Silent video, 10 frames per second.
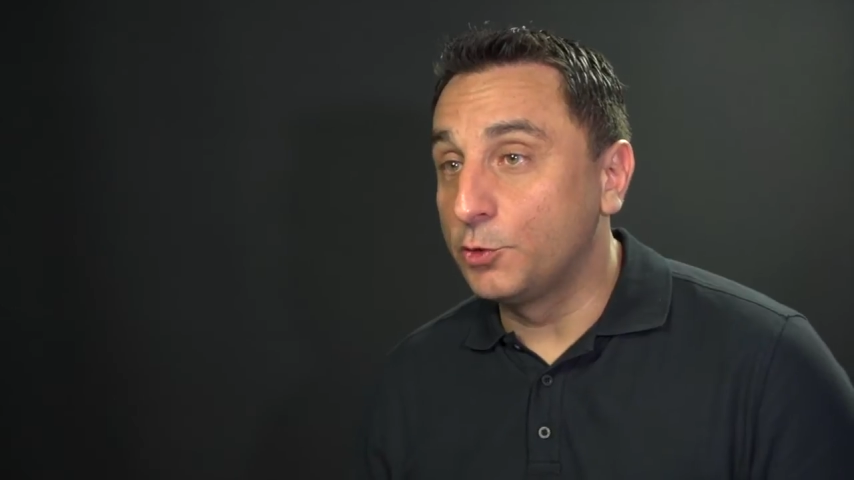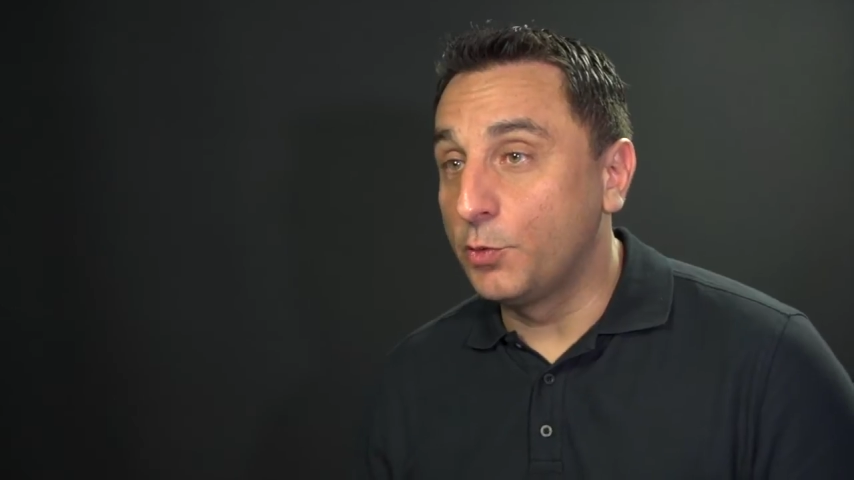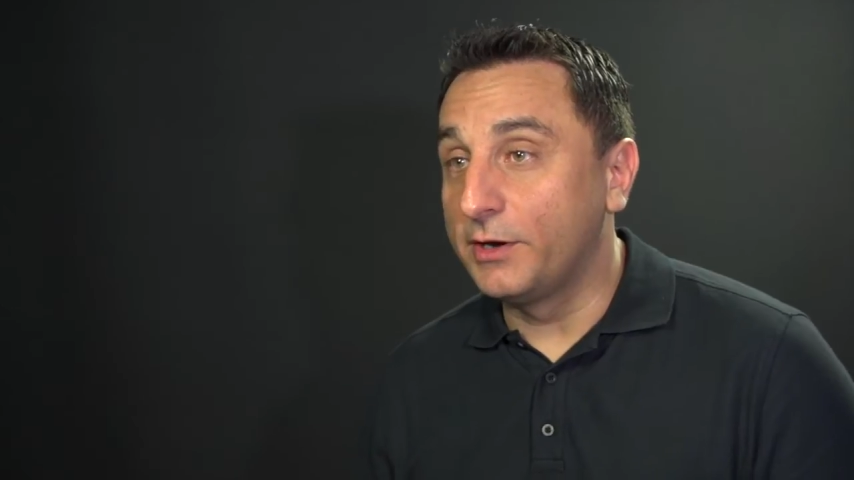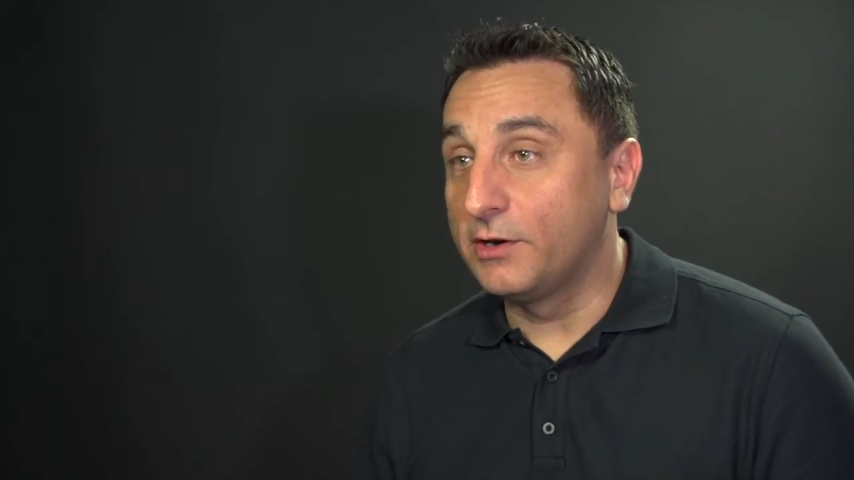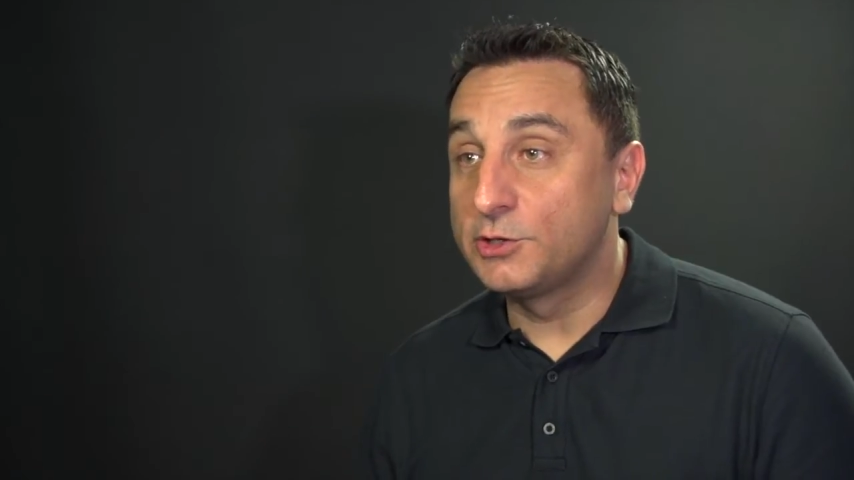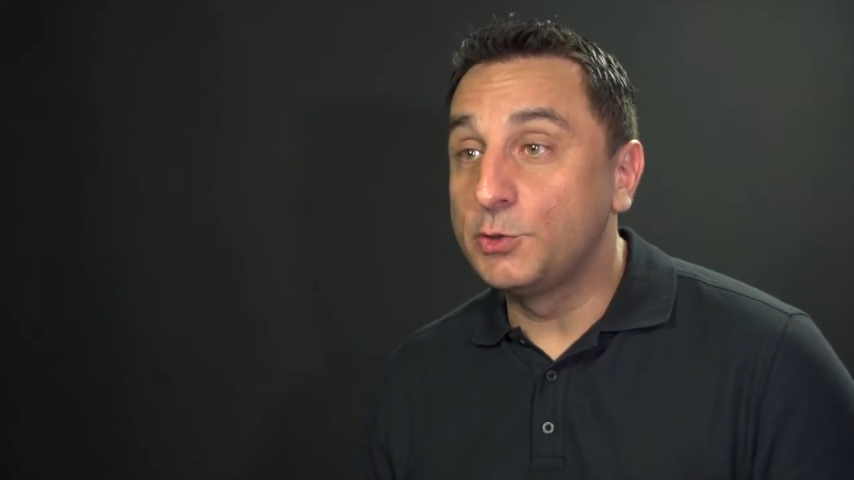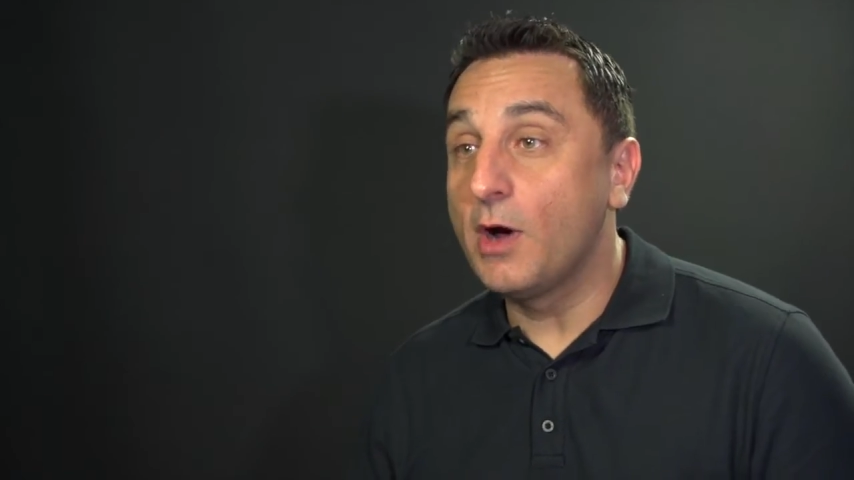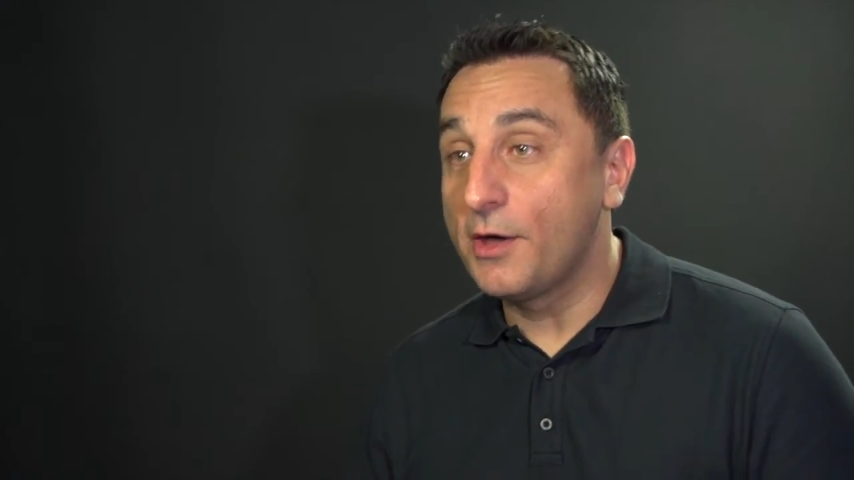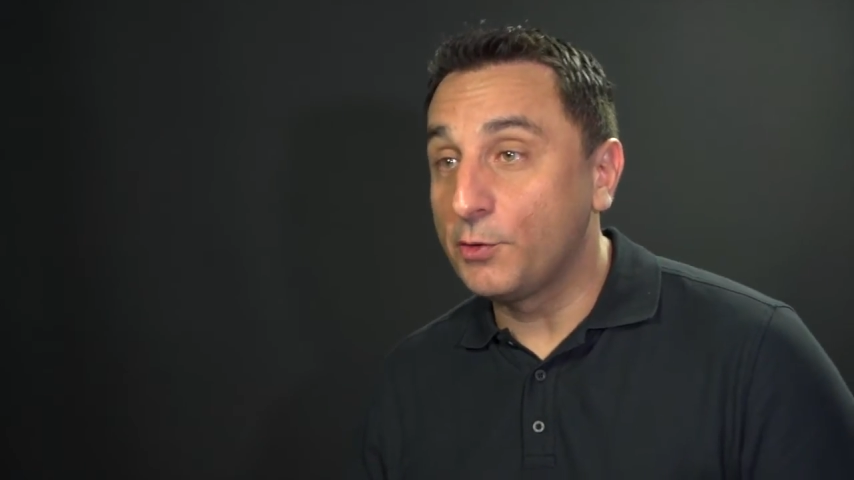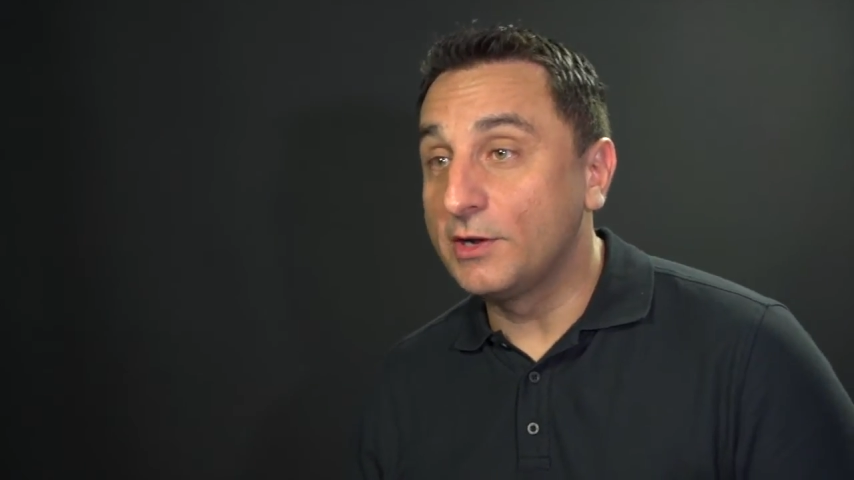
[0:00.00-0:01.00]
Twitter to
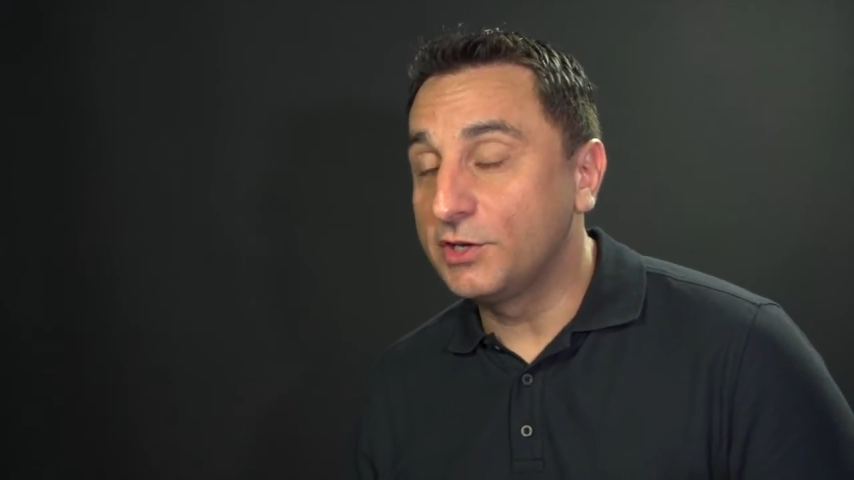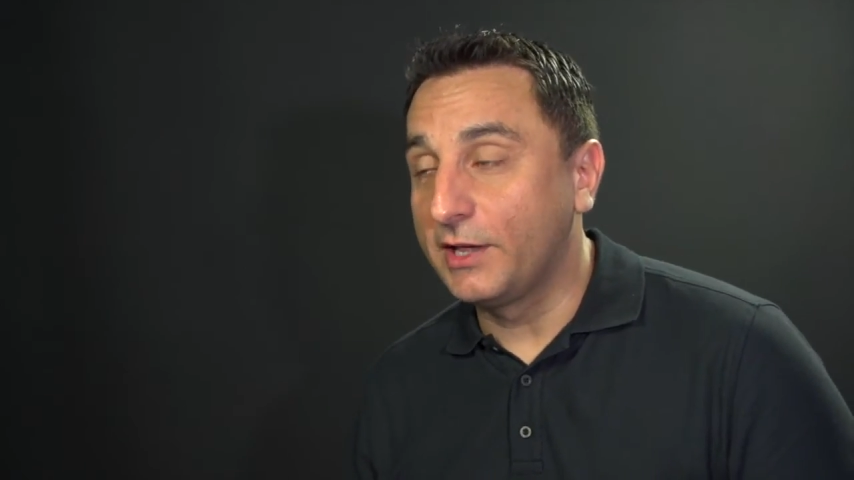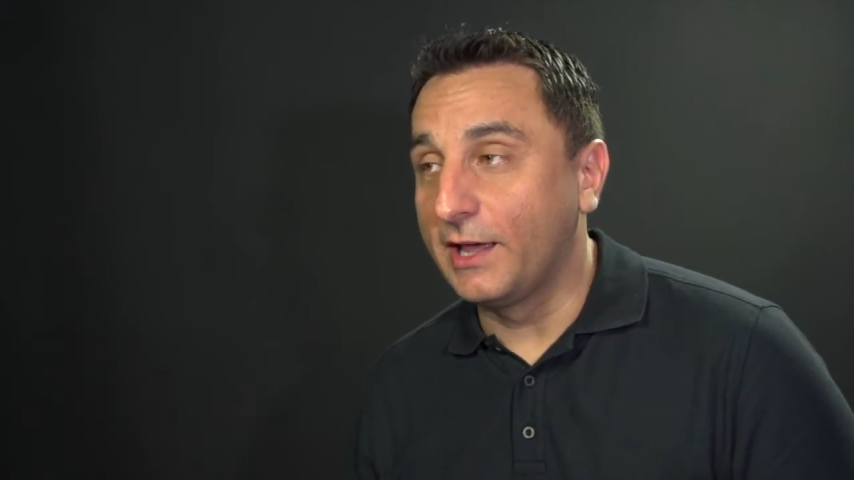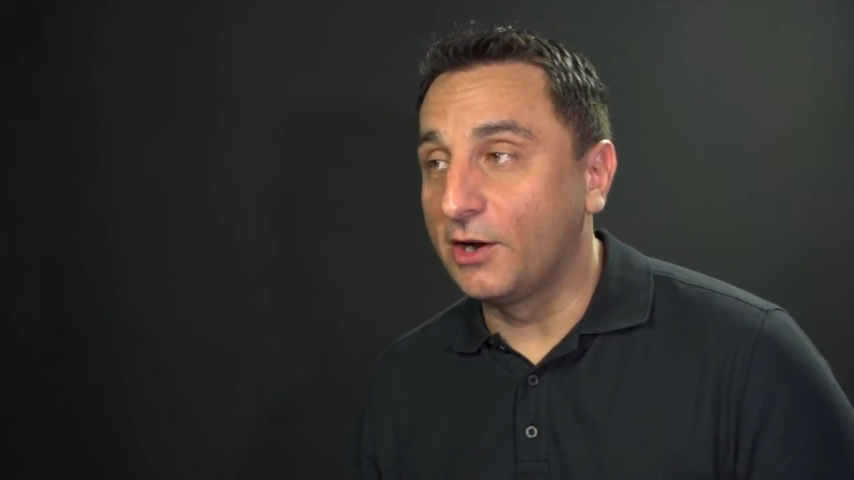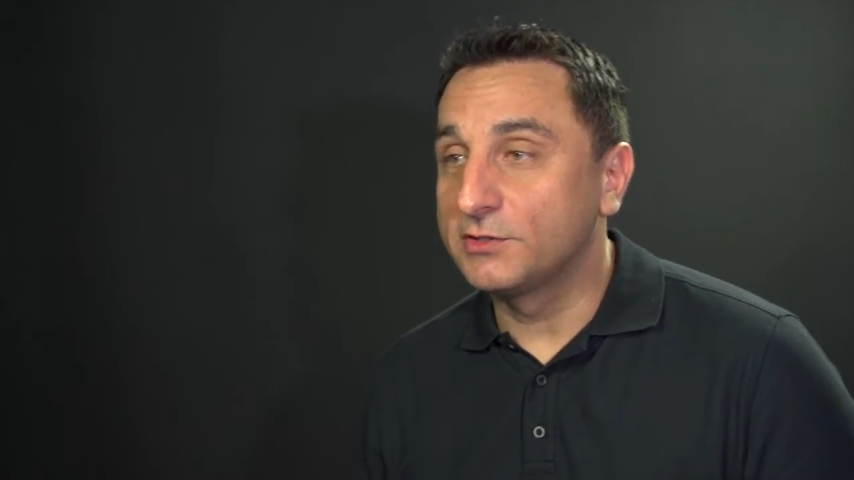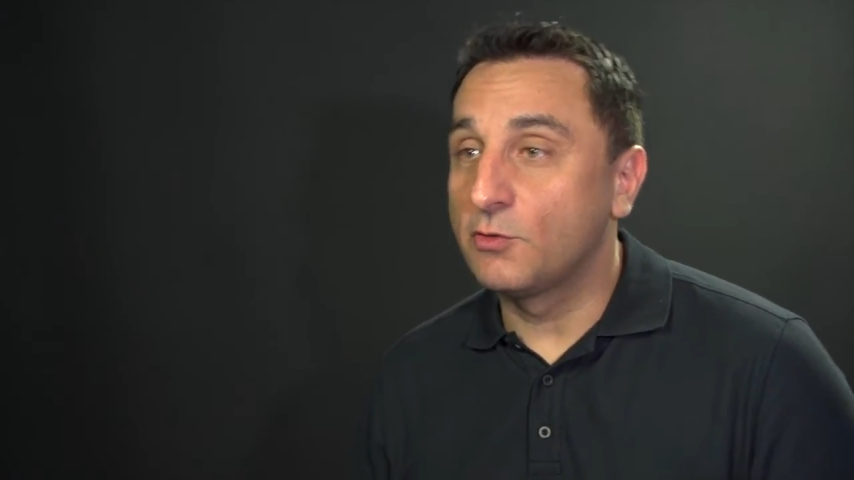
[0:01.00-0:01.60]
other educators.